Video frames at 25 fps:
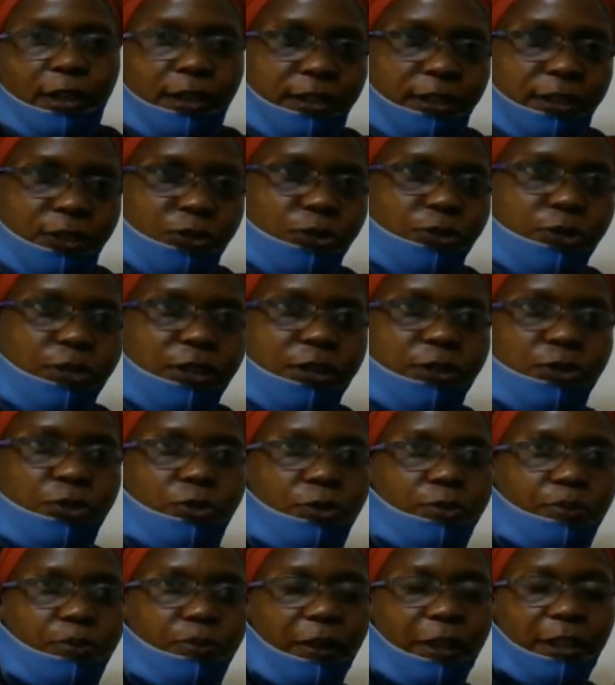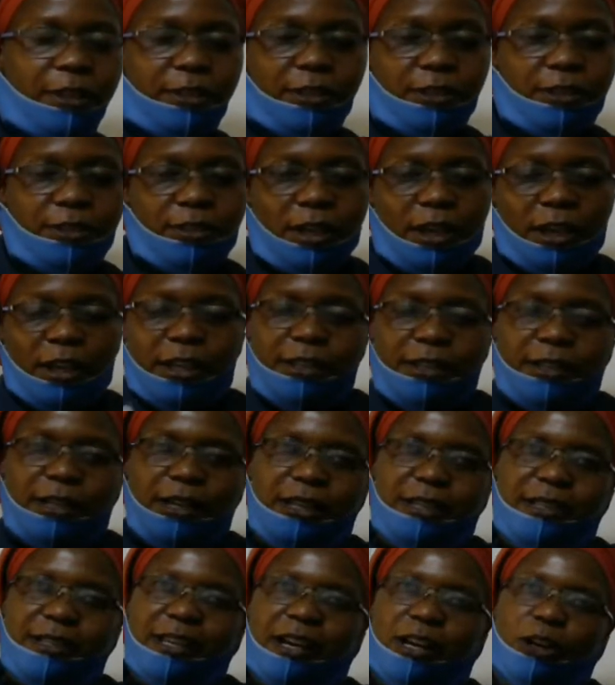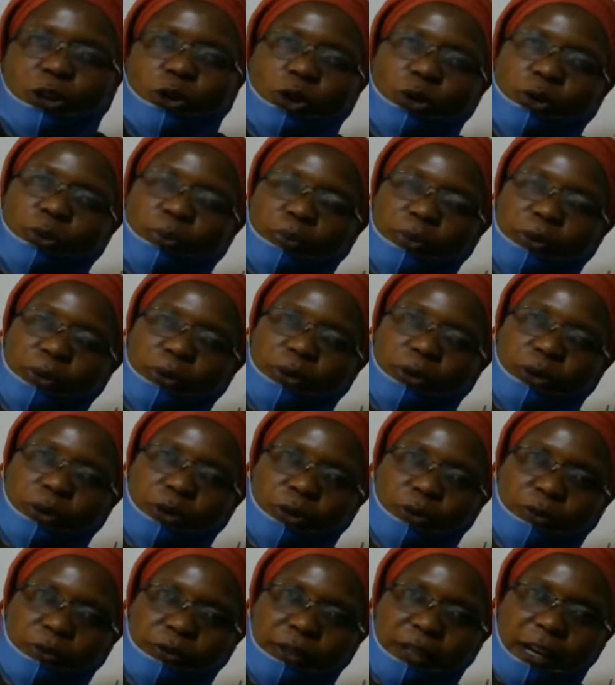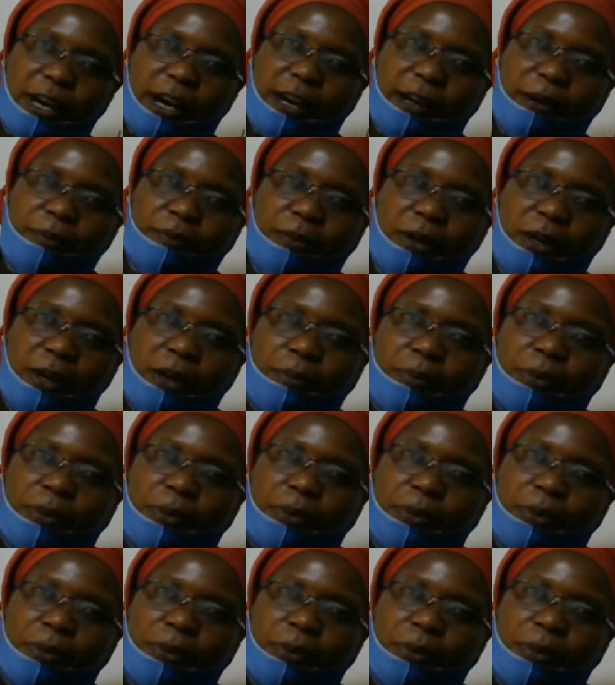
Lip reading: The students will pay this. It takes a long period of time.